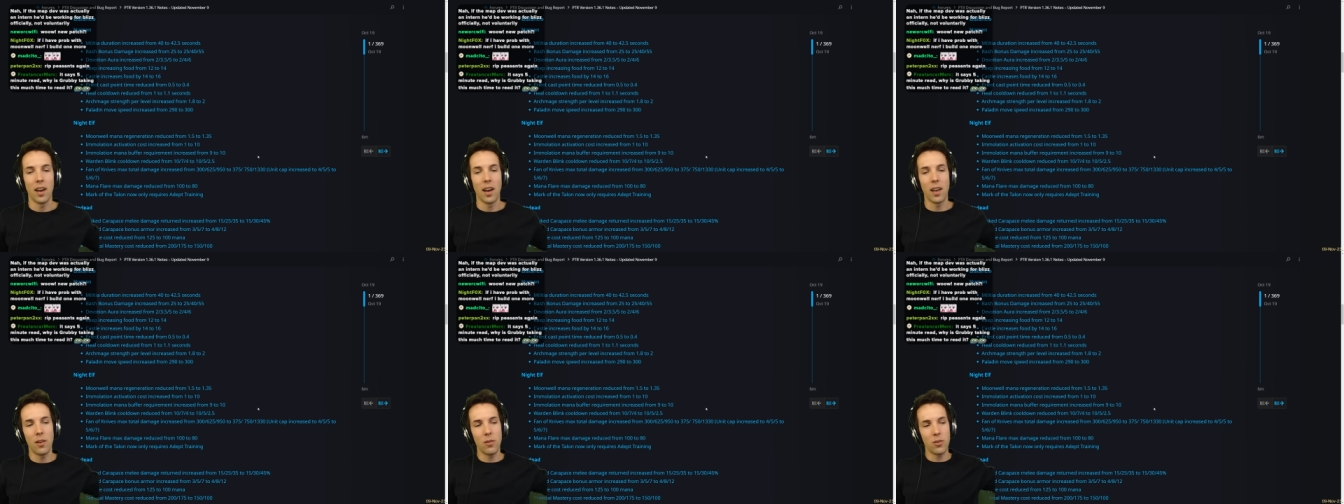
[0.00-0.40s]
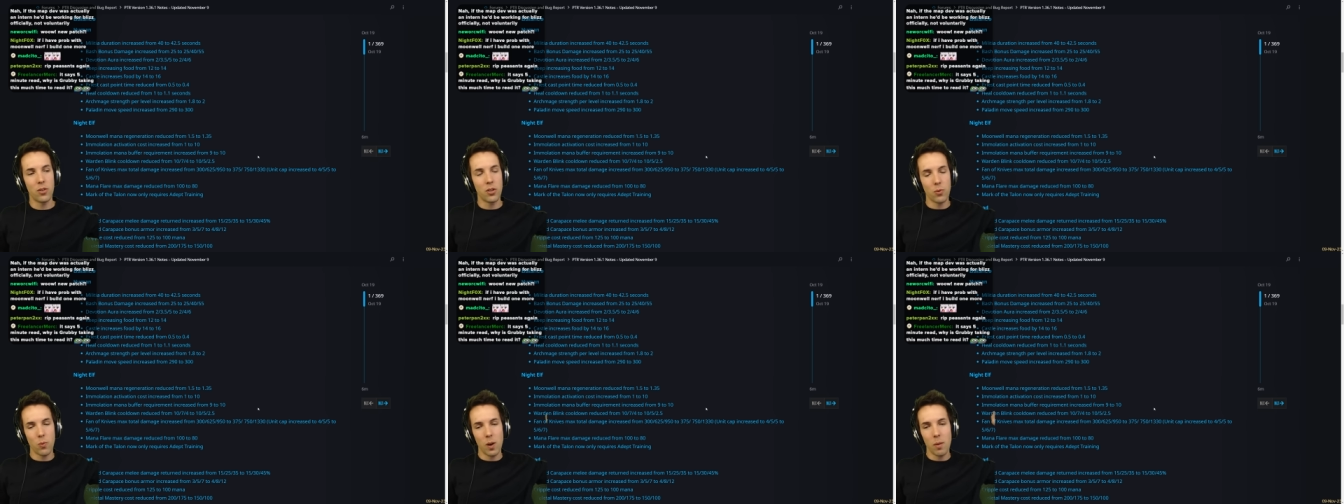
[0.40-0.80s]
And you
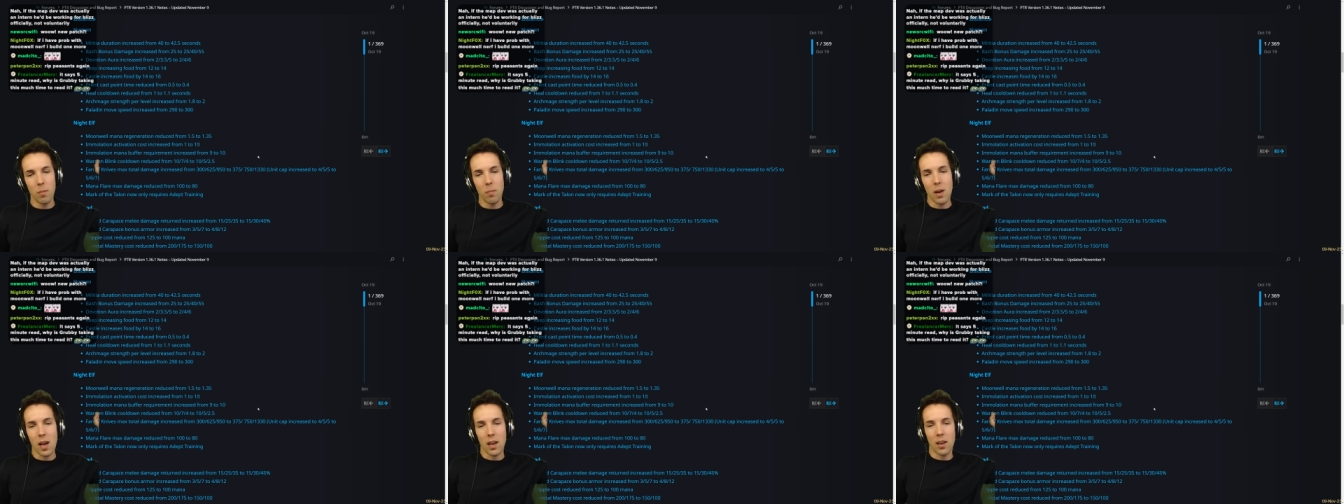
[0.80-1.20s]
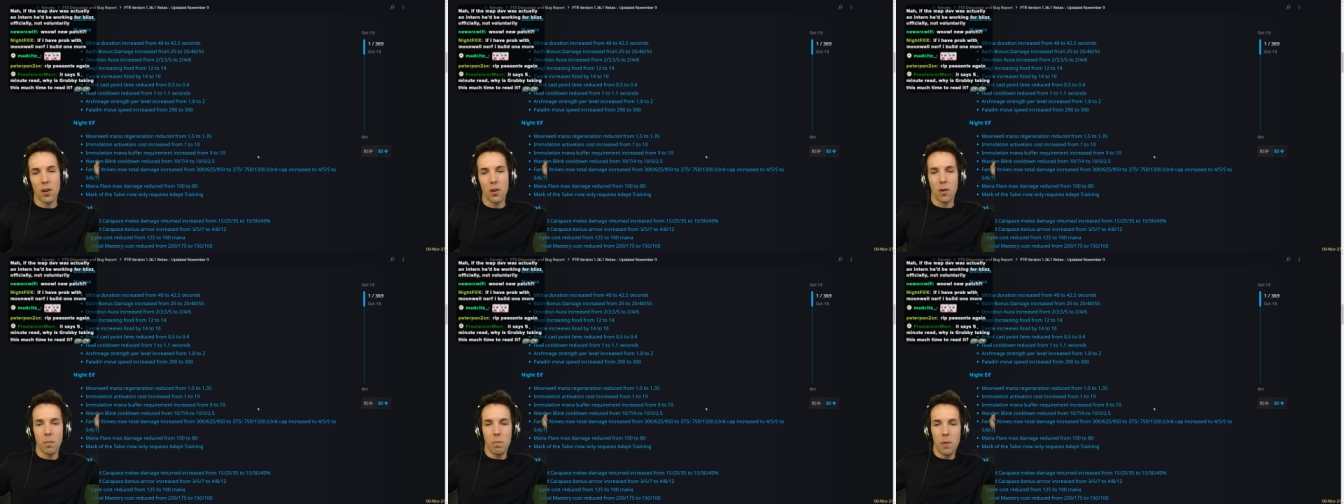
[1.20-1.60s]
swing back
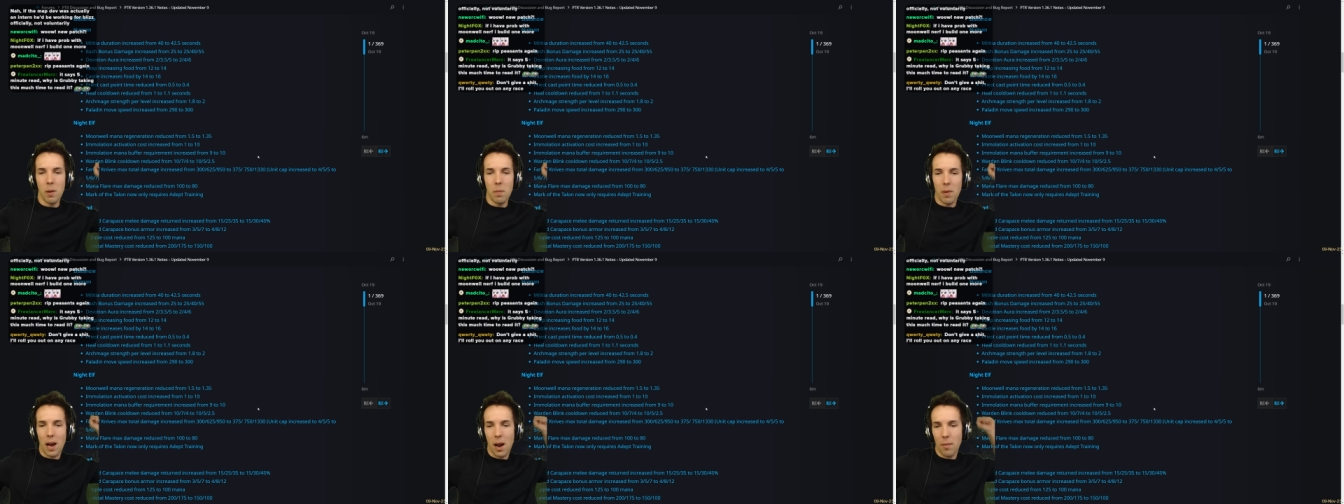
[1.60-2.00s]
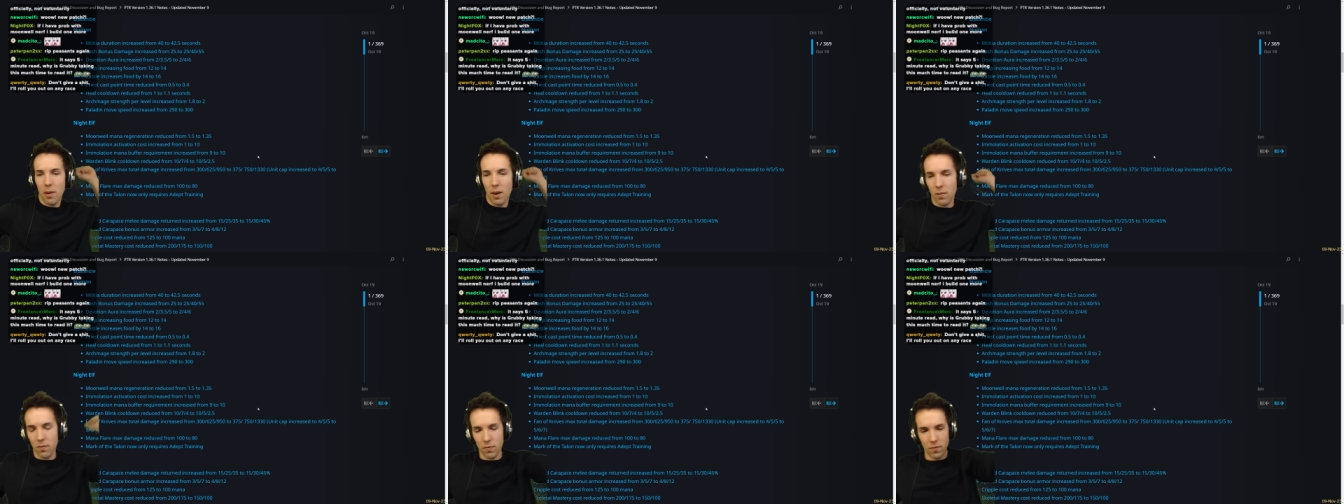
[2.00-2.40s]
your pimp
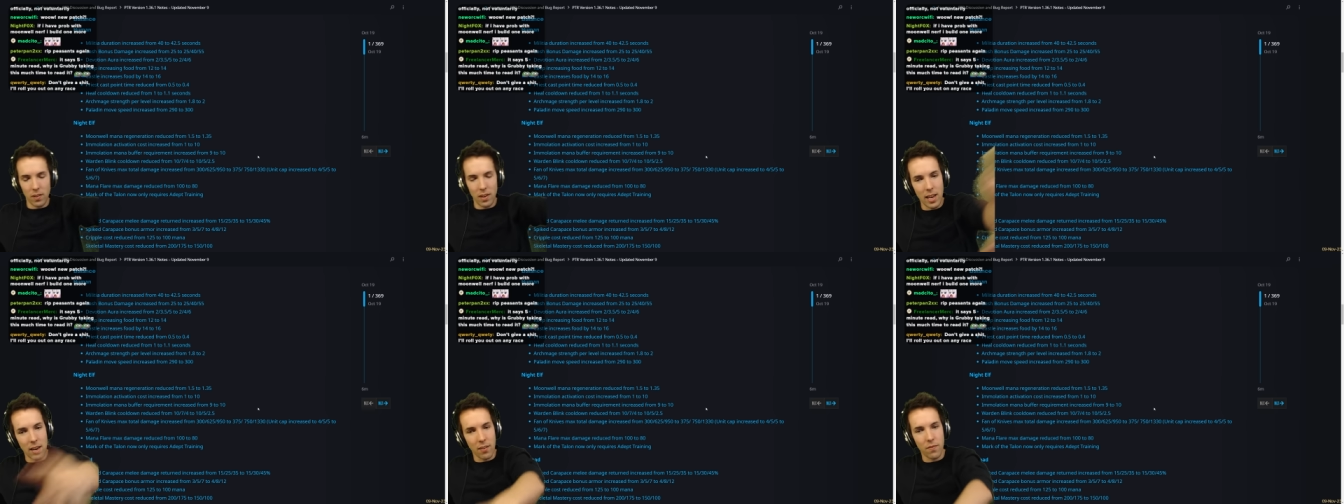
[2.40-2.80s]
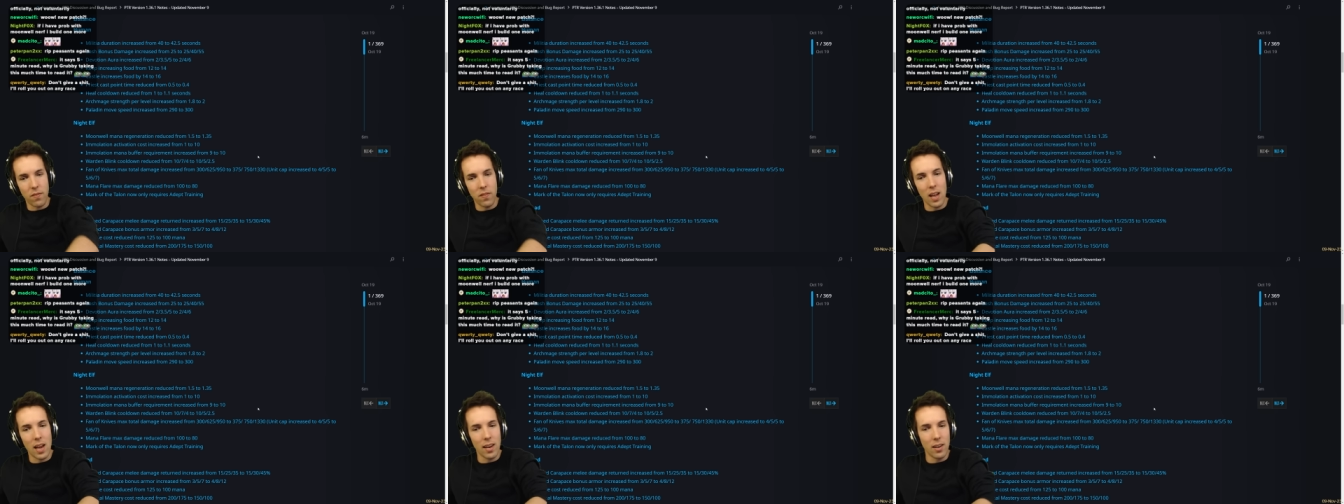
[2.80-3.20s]
hammer and let it
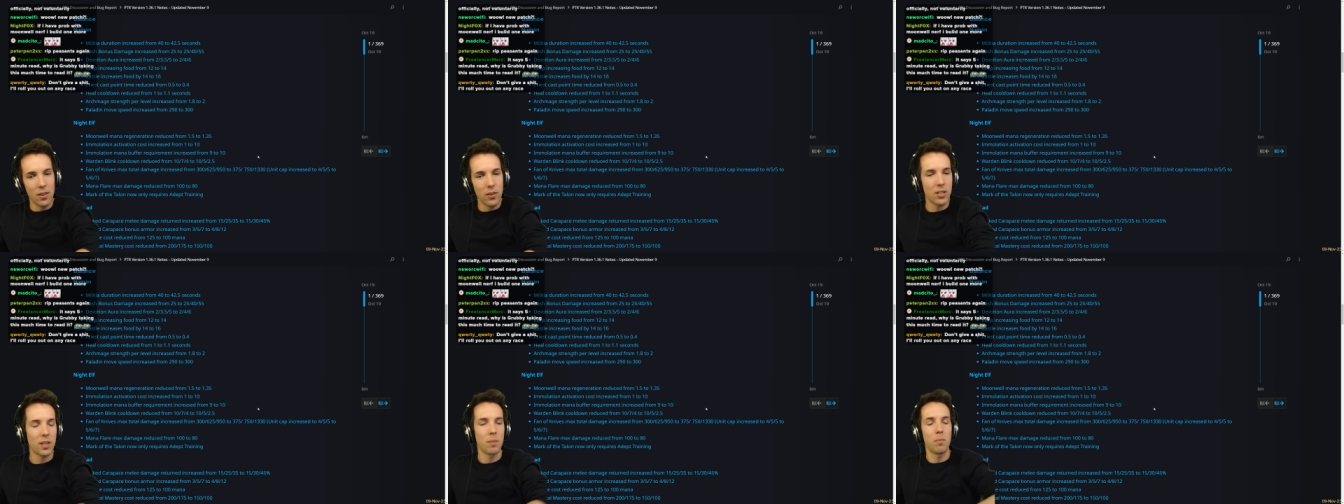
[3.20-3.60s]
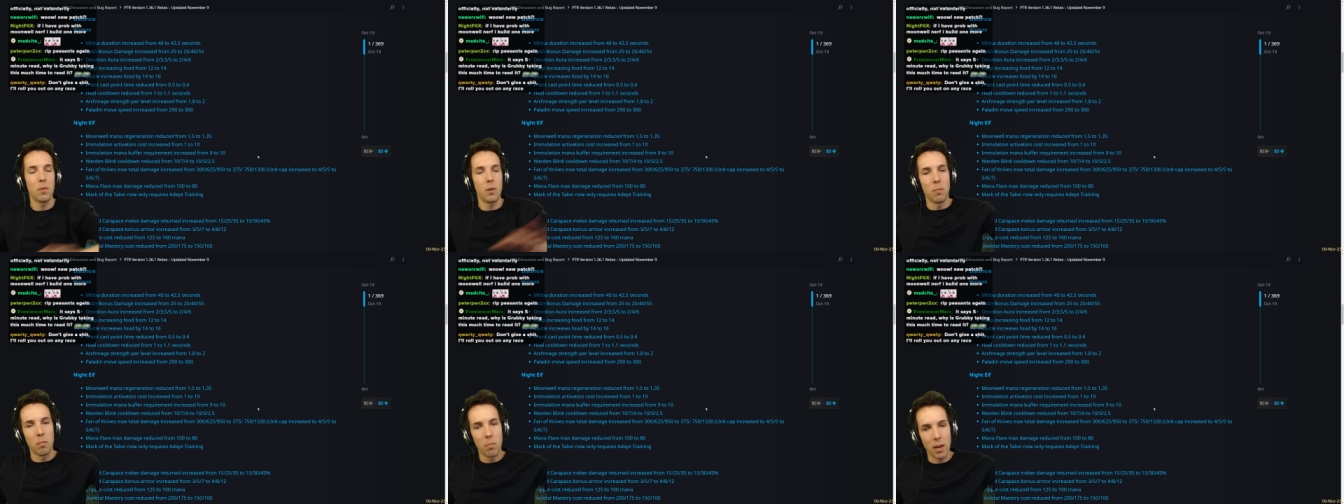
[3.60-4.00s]
fly loose, and
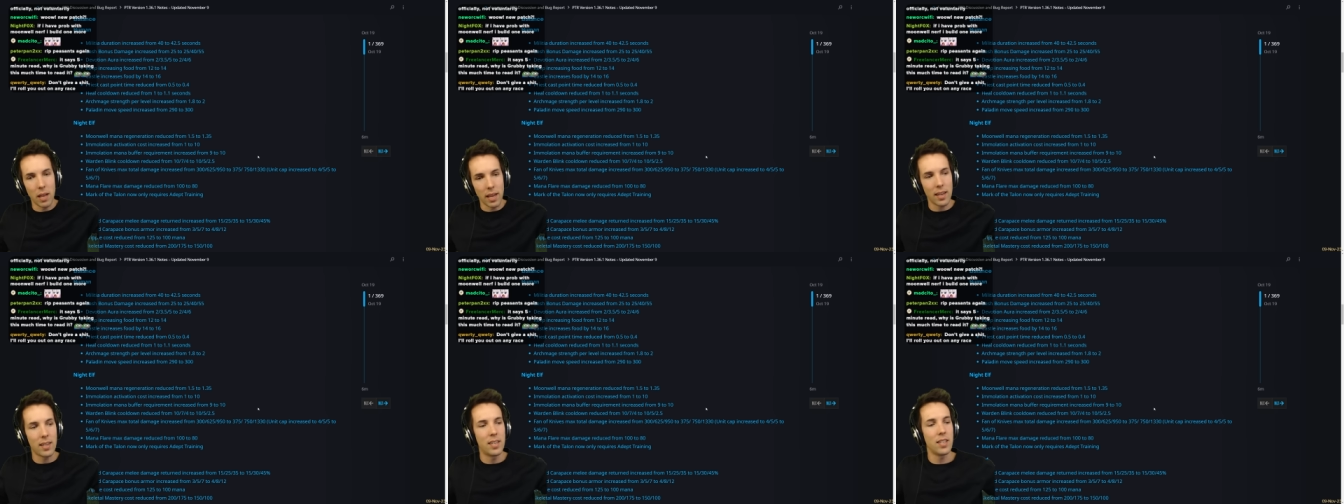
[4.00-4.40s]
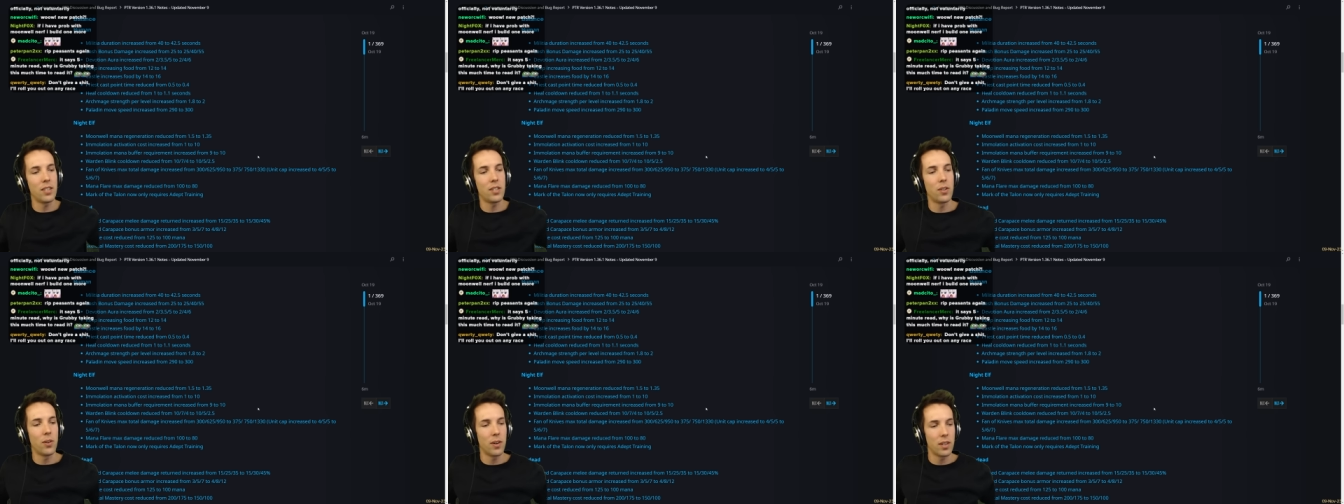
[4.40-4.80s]
boom, blink,
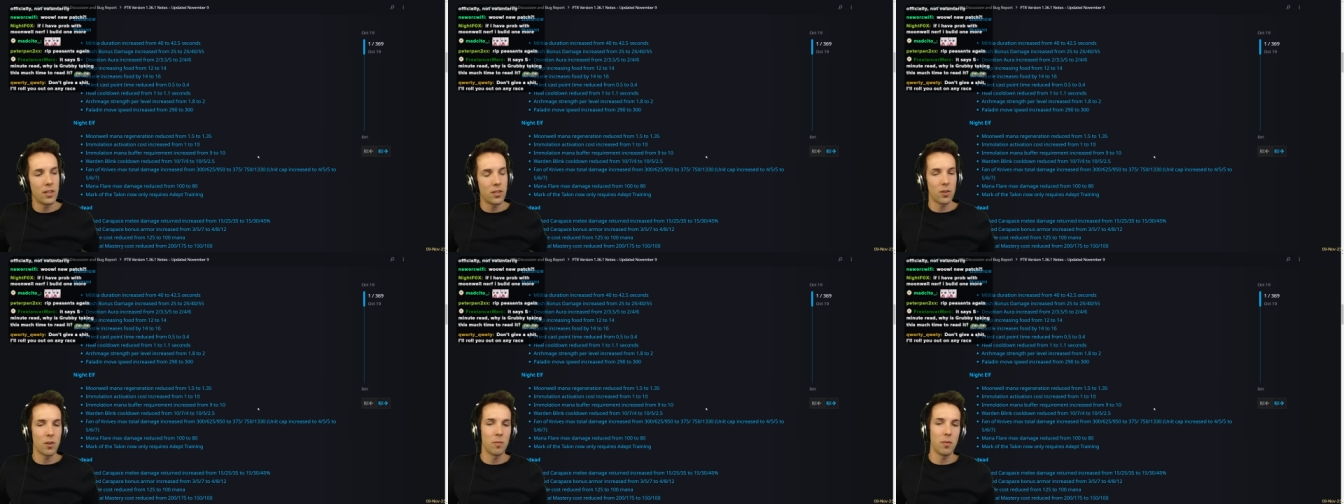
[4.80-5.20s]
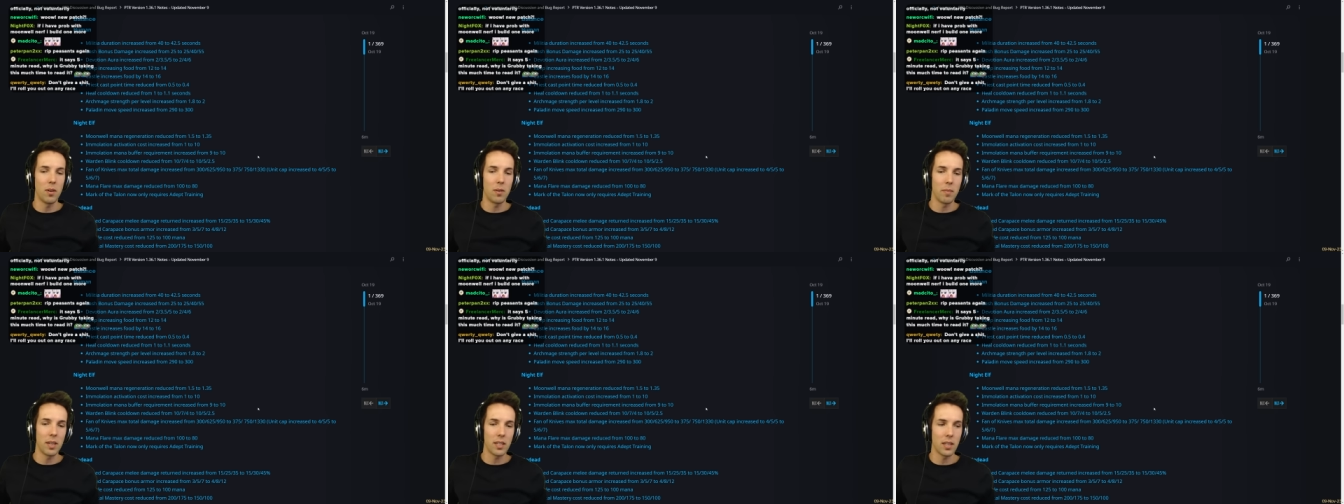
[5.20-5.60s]
disjoint,
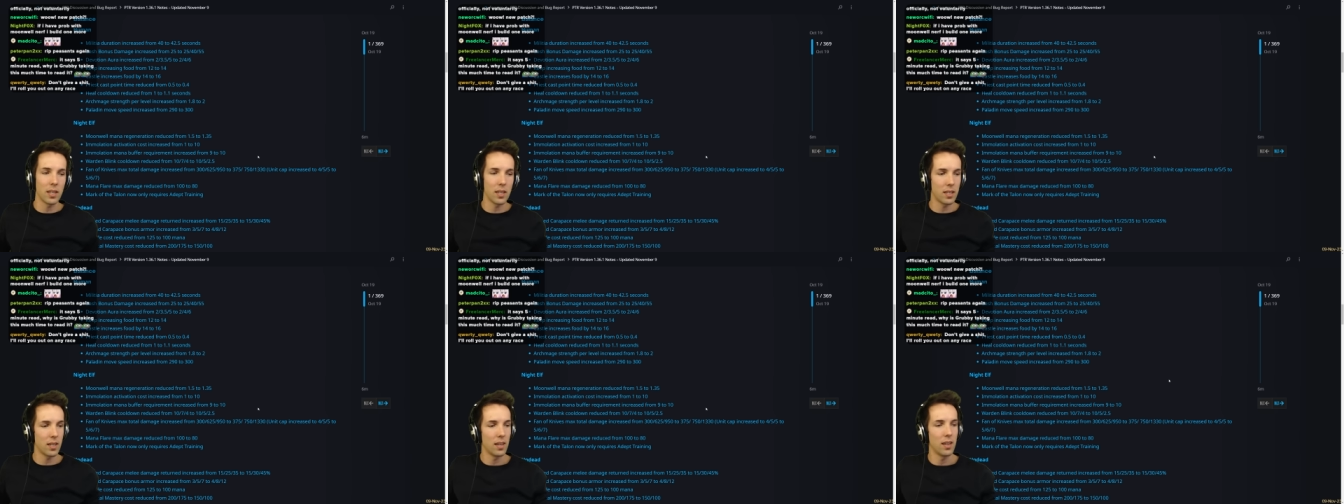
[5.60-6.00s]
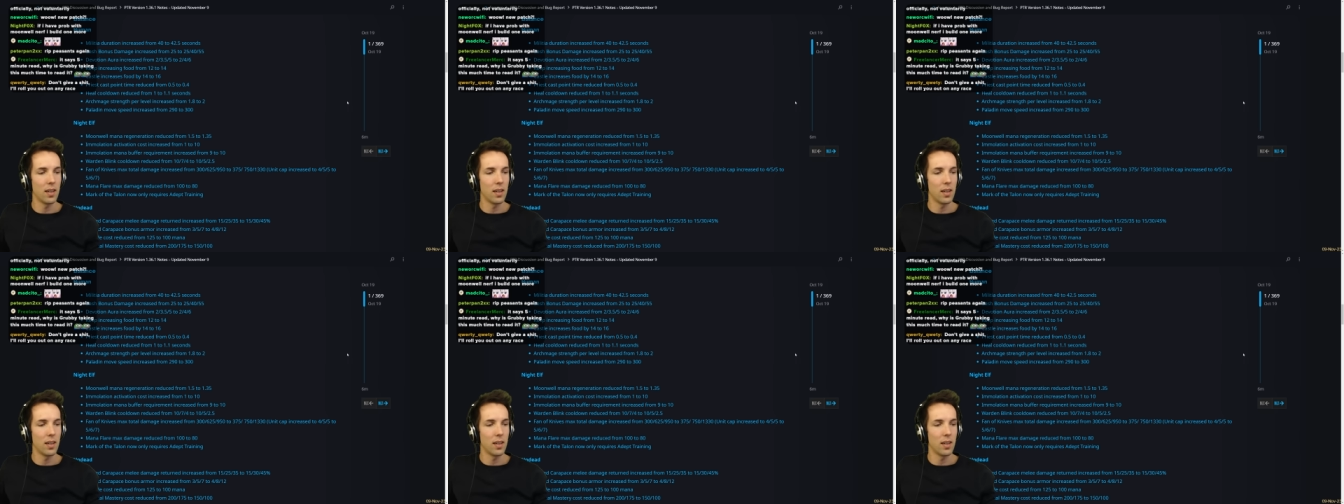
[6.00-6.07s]
Stormbolt misses.